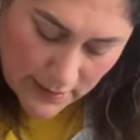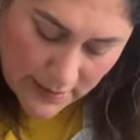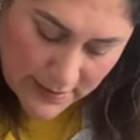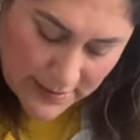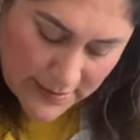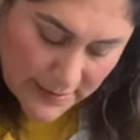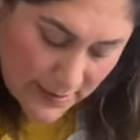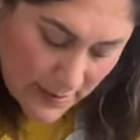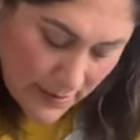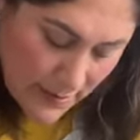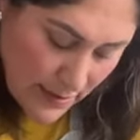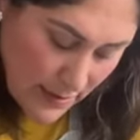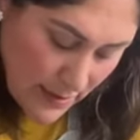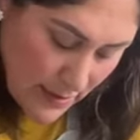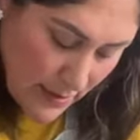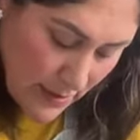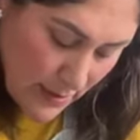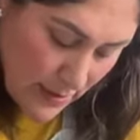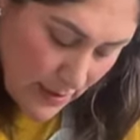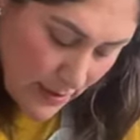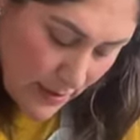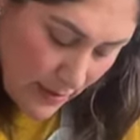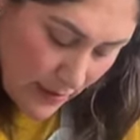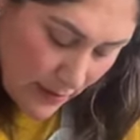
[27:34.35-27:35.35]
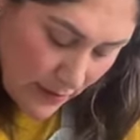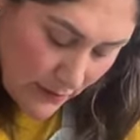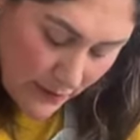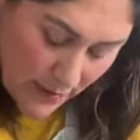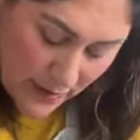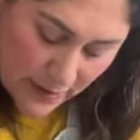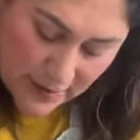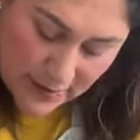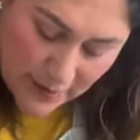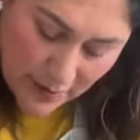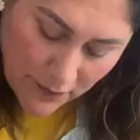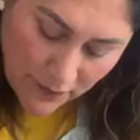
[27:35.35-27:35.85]
listening,
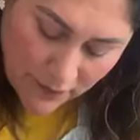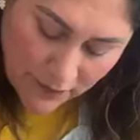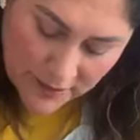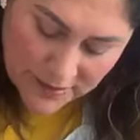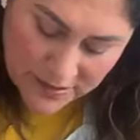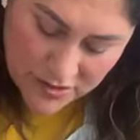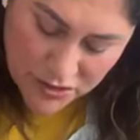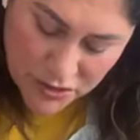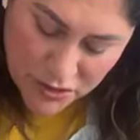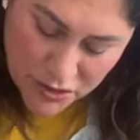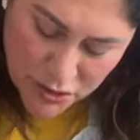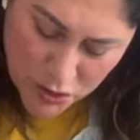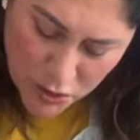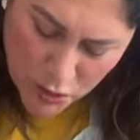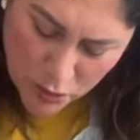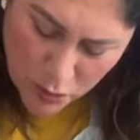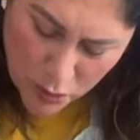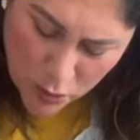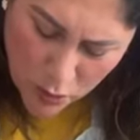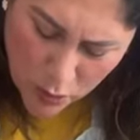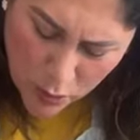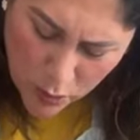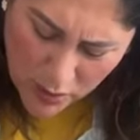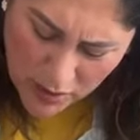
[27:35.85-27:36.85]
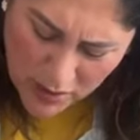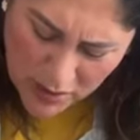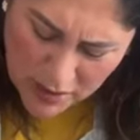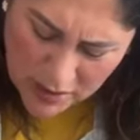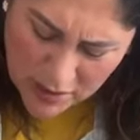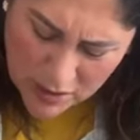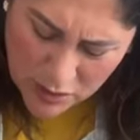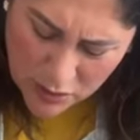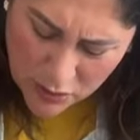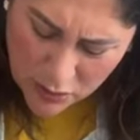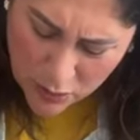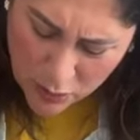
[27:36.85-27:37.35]
hearing the strong
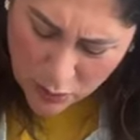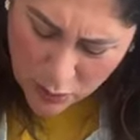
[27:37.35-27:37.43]
wind,